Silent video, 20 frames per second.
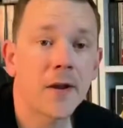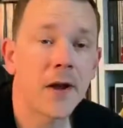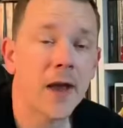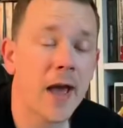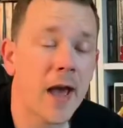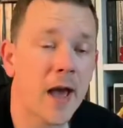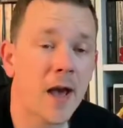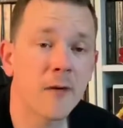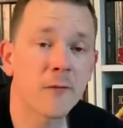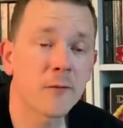I
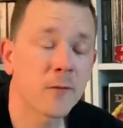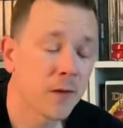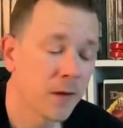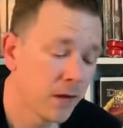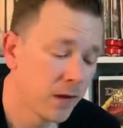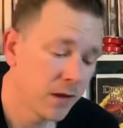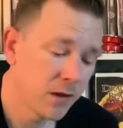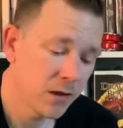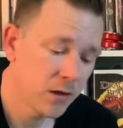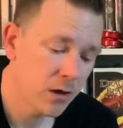have.
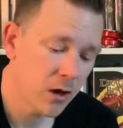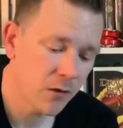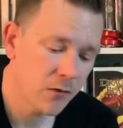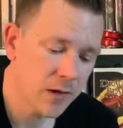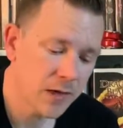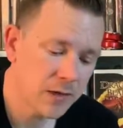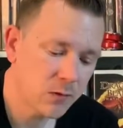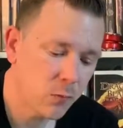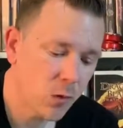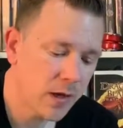You know,
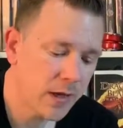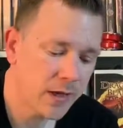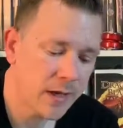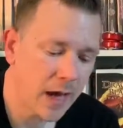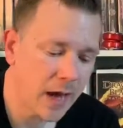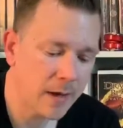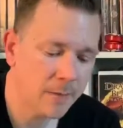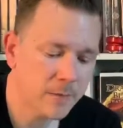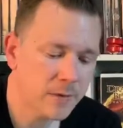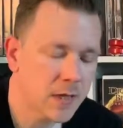these Wii
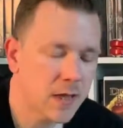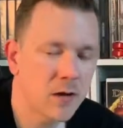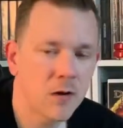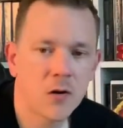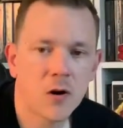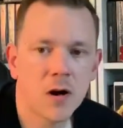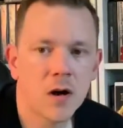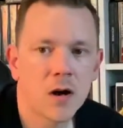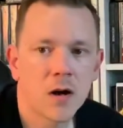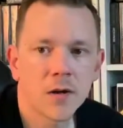games, they're
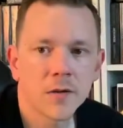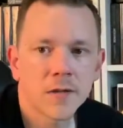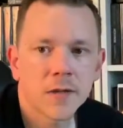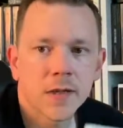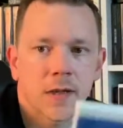not hard to